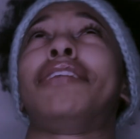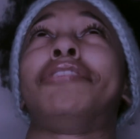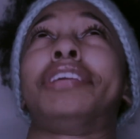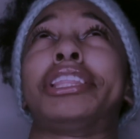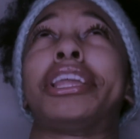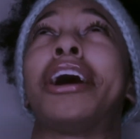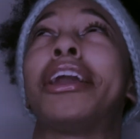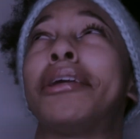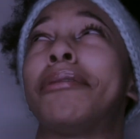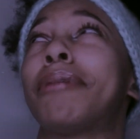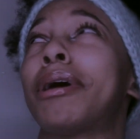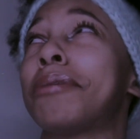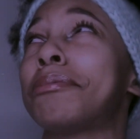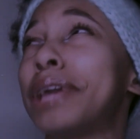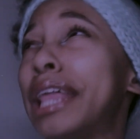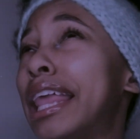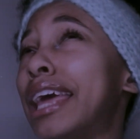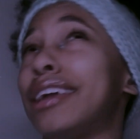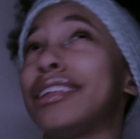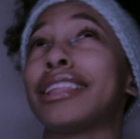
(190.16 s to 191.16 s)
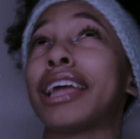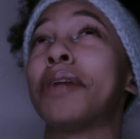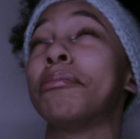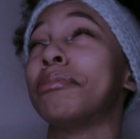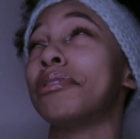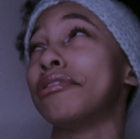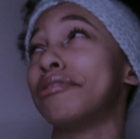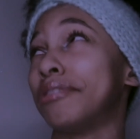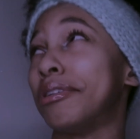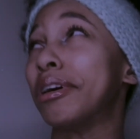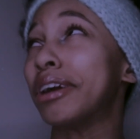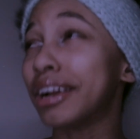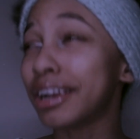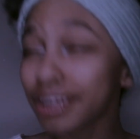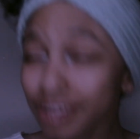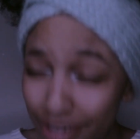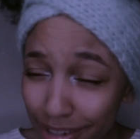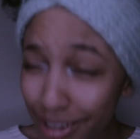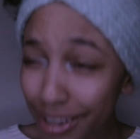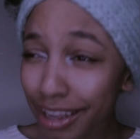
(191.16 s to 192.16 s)
ever thought about me like that before.
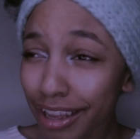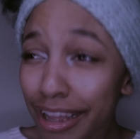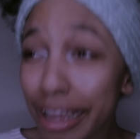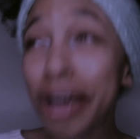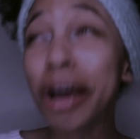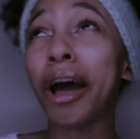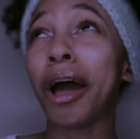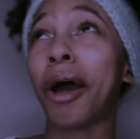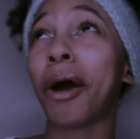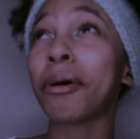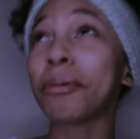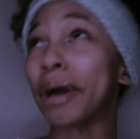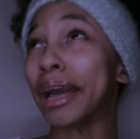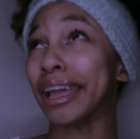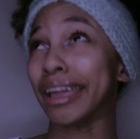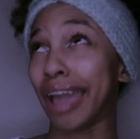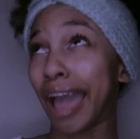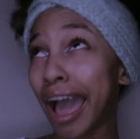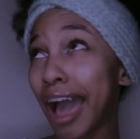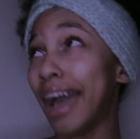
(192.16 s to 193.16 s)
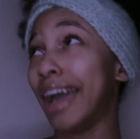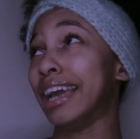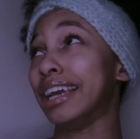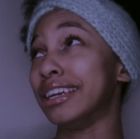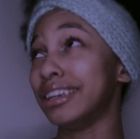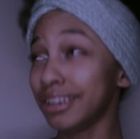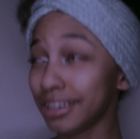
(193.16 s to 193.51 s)
Oh my god.